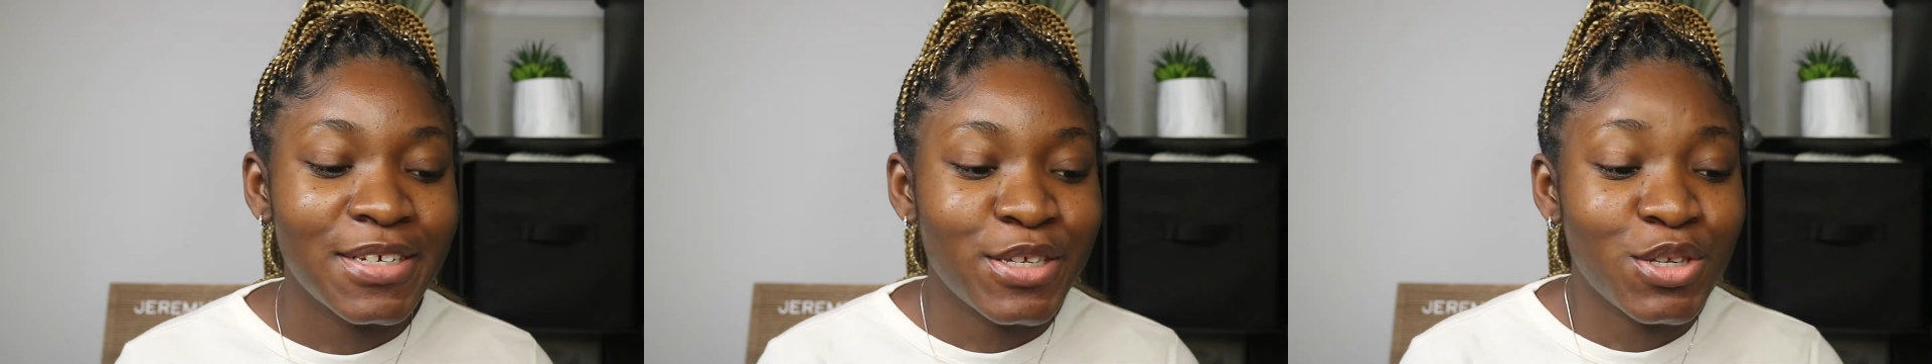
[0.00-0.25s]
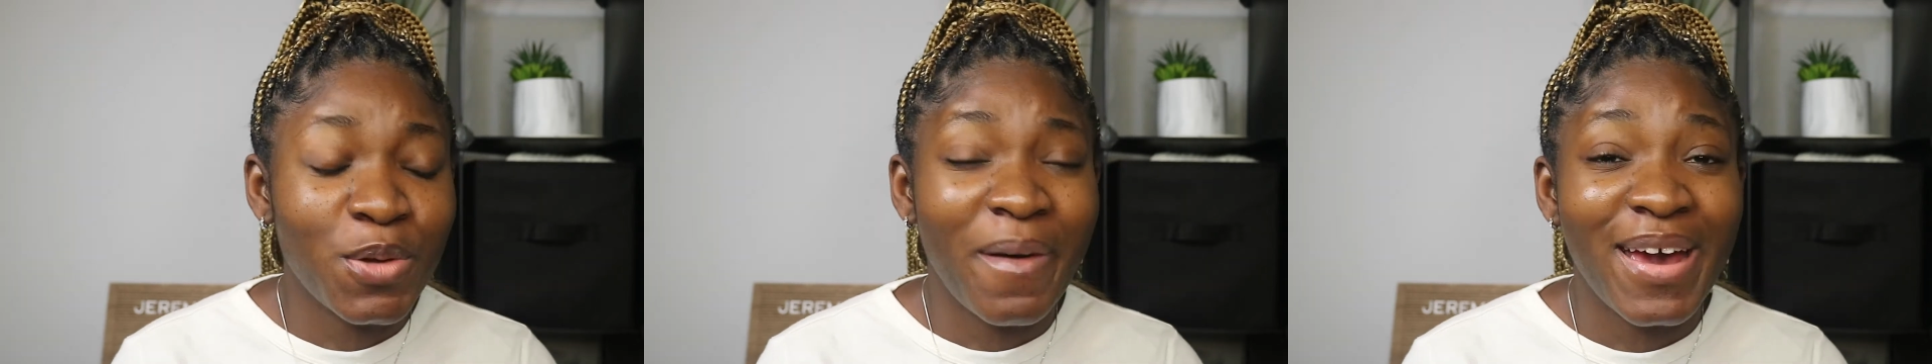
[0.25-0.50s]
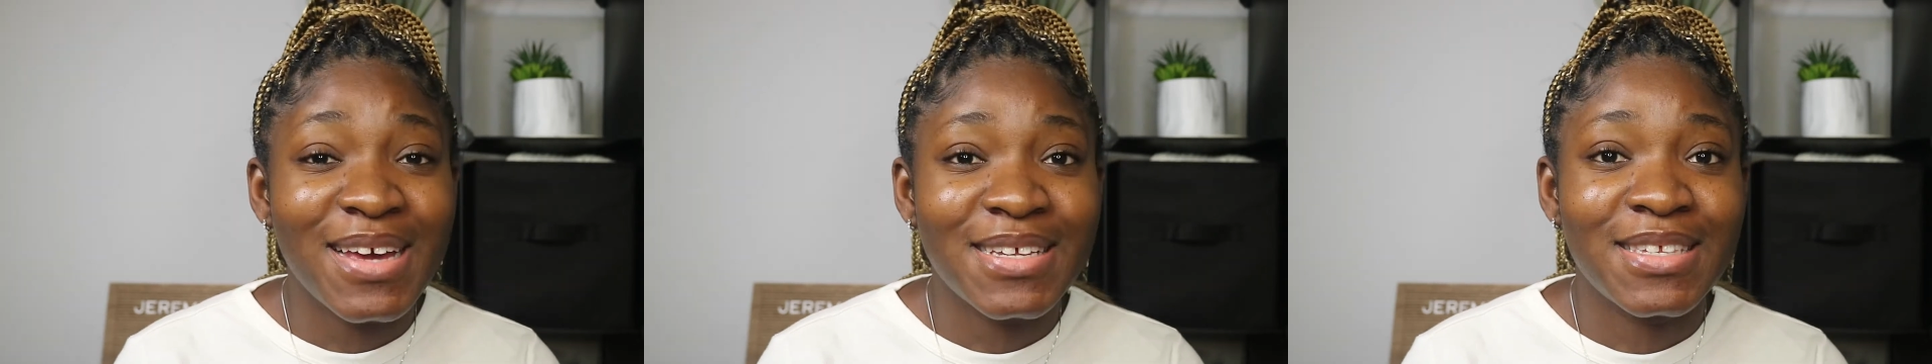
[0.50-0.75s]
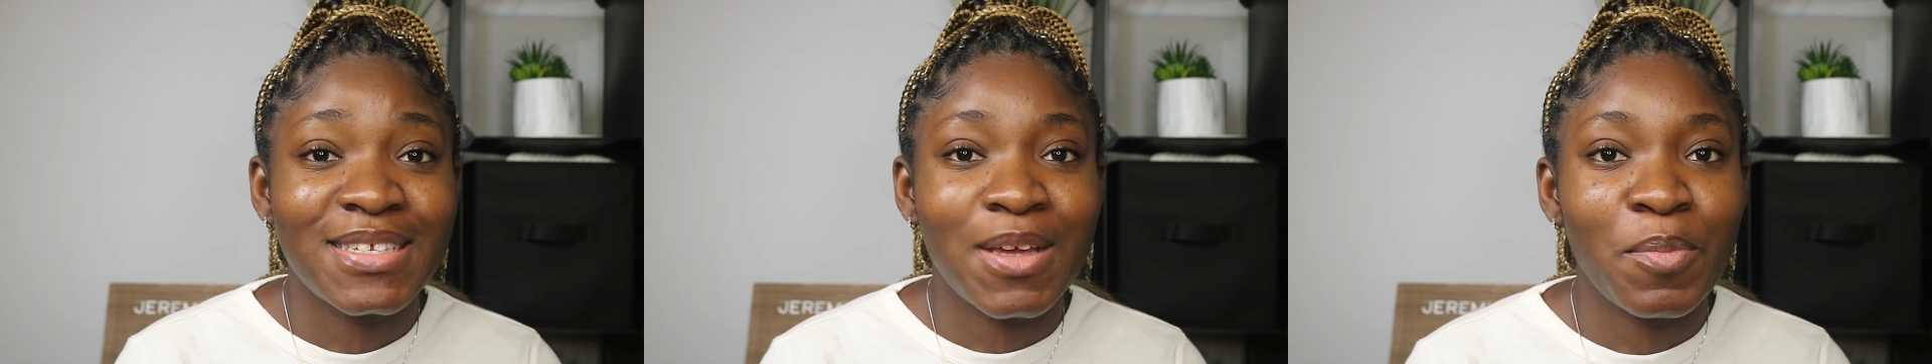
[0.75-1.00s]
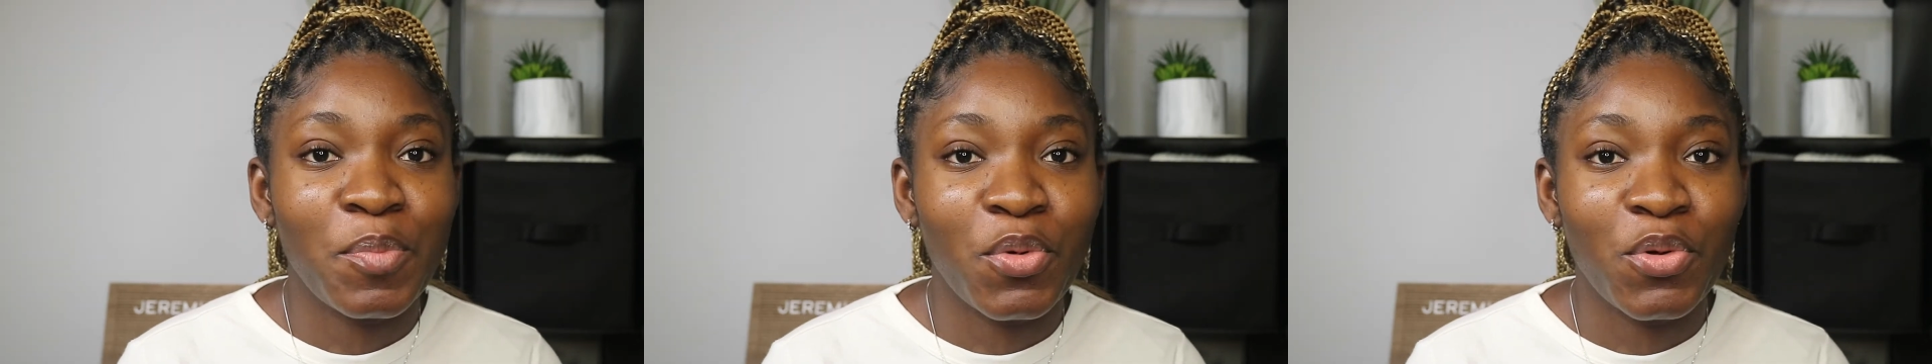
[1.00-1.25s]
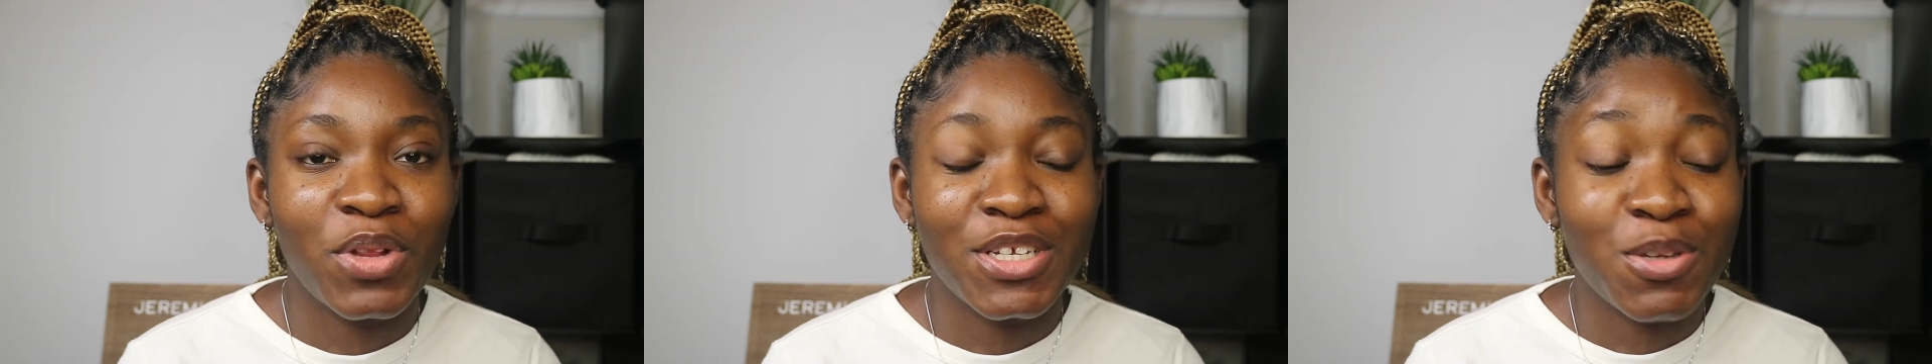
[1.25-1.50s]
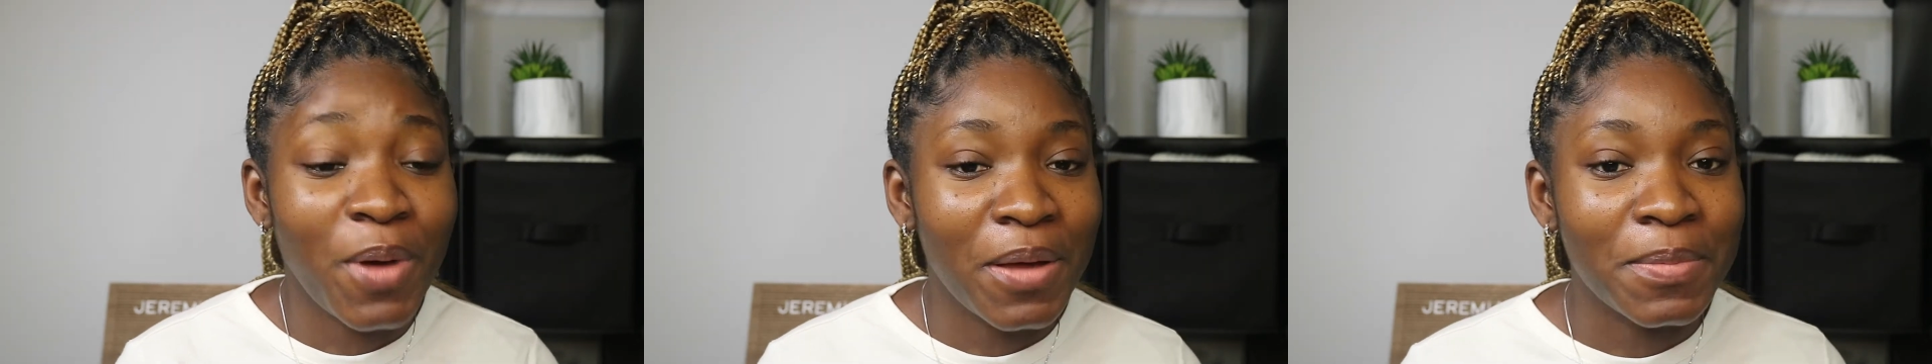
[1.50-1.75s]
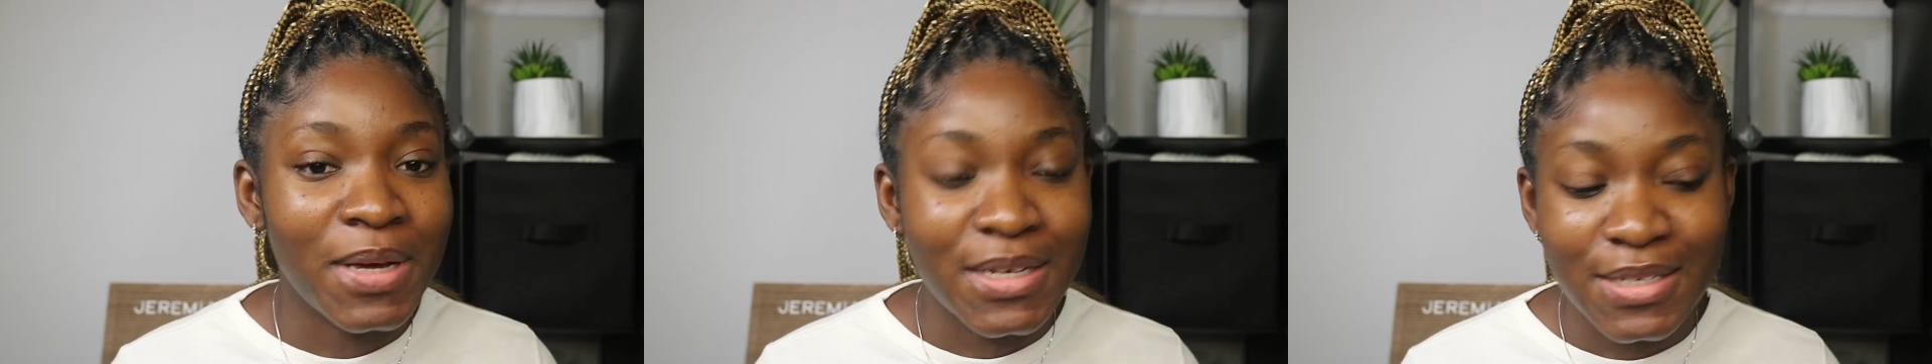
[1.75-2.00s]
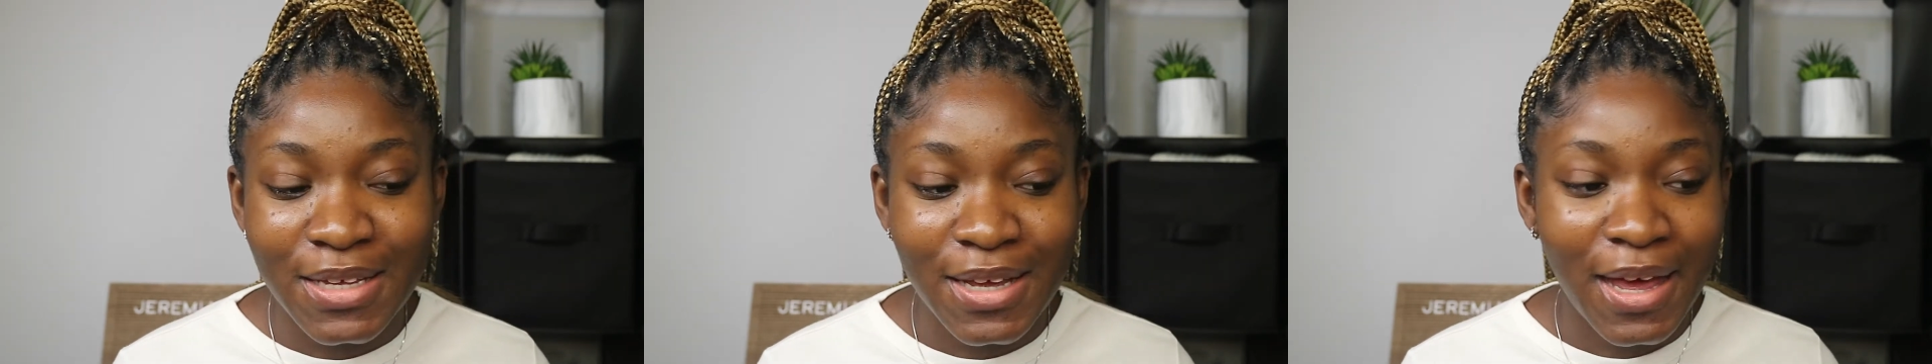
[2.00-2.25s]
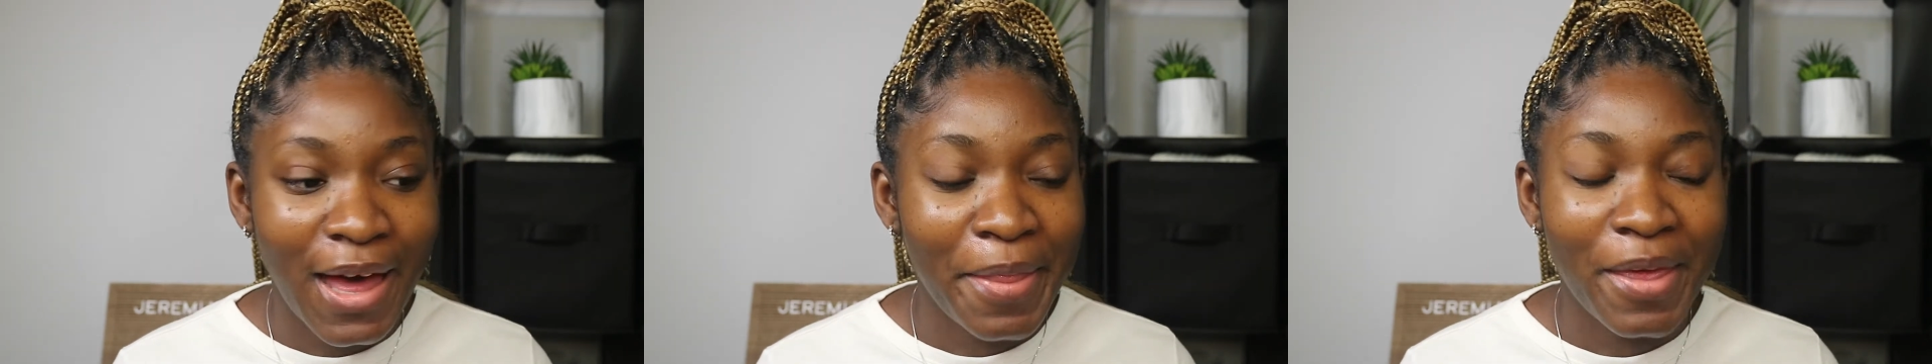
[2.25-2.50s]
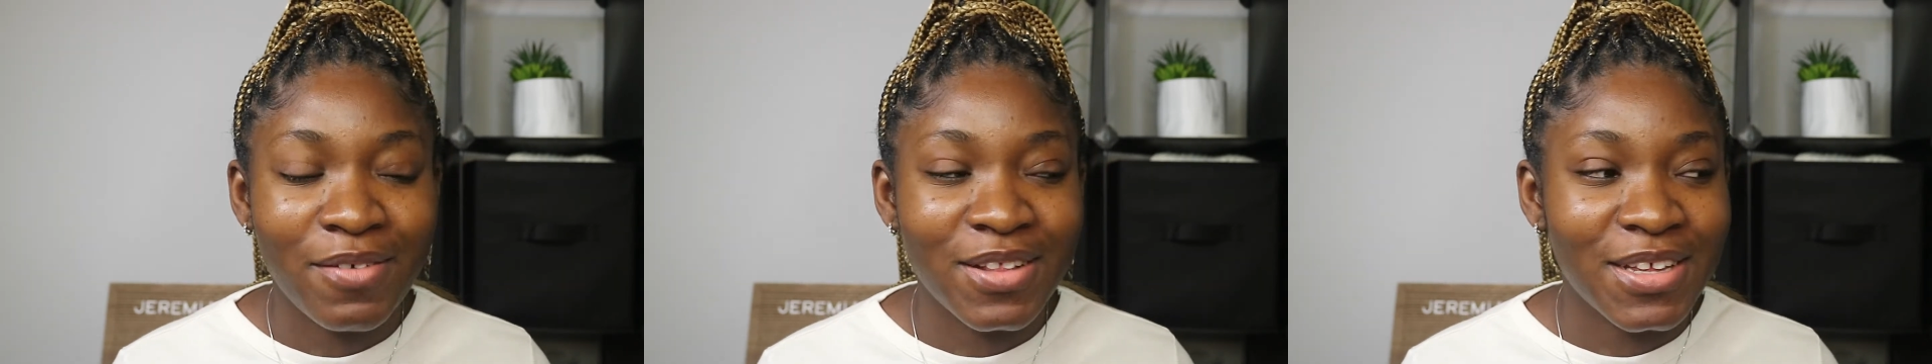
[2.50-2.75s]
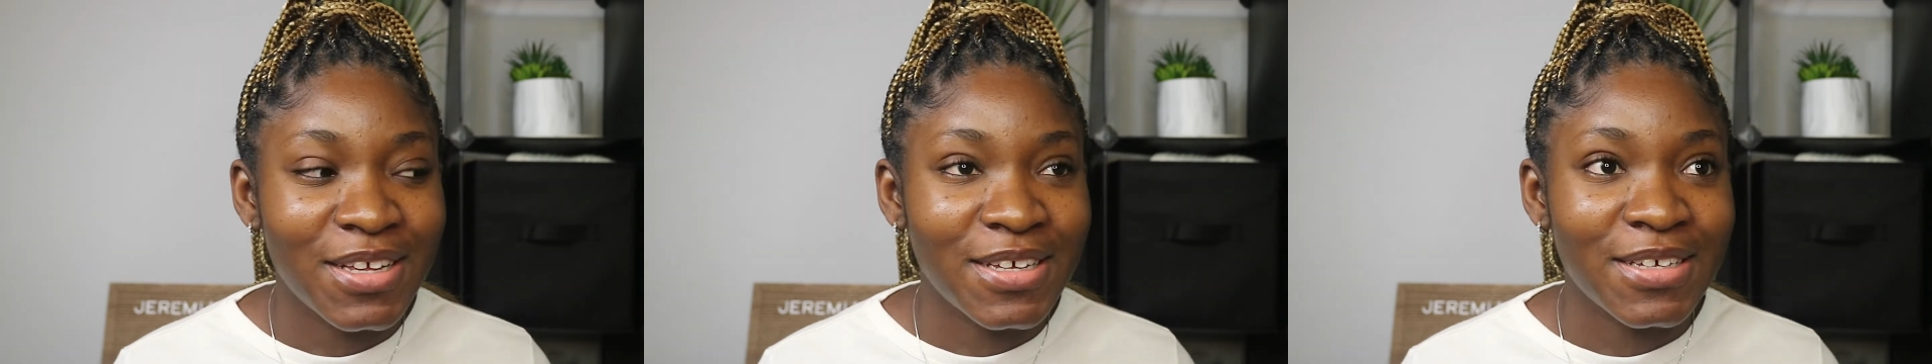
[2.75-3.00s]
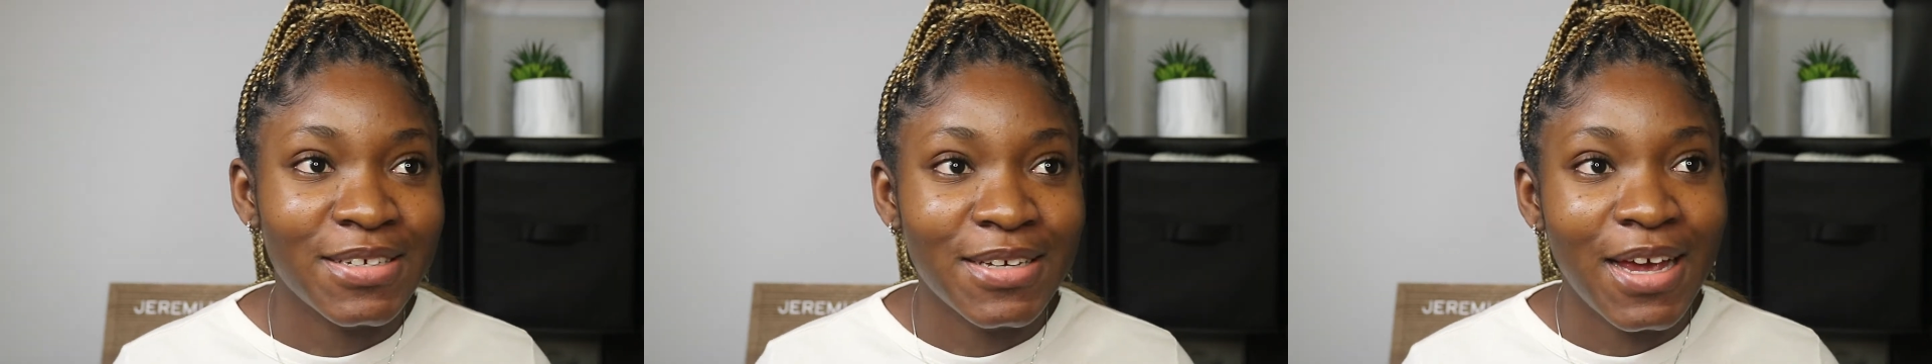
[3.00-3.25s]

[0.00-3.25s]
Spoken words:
It's quite simple, it's quite basic. I'm not really